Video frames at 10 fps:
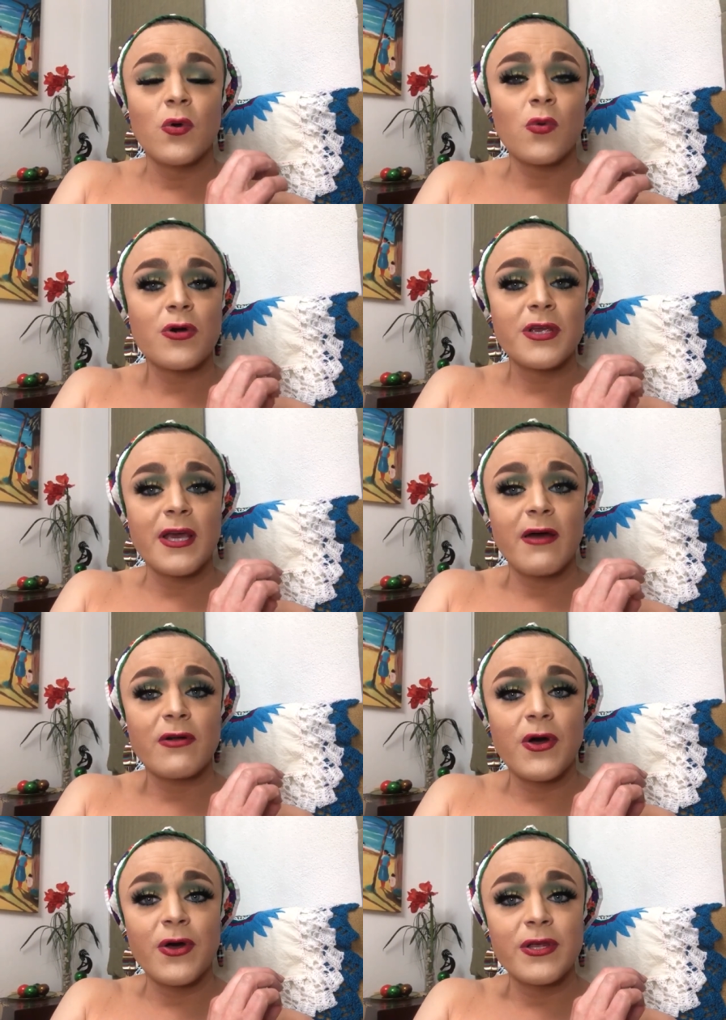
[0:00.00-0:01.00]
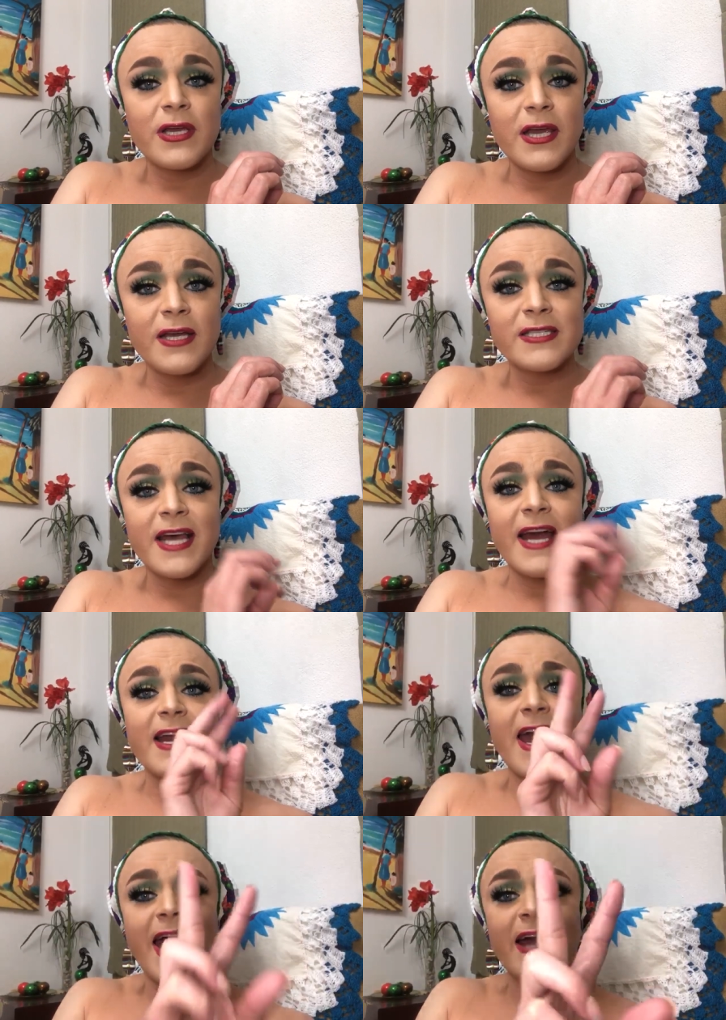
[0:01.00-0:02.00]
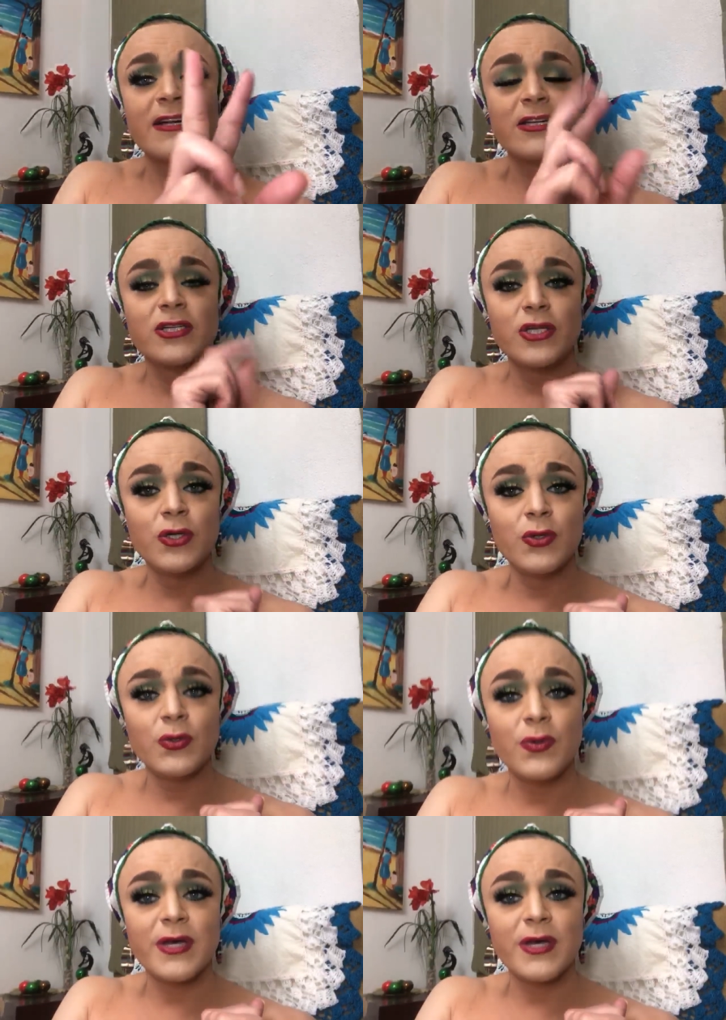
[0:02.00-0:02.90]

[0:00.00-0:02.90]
working out all the kinks at Act Two.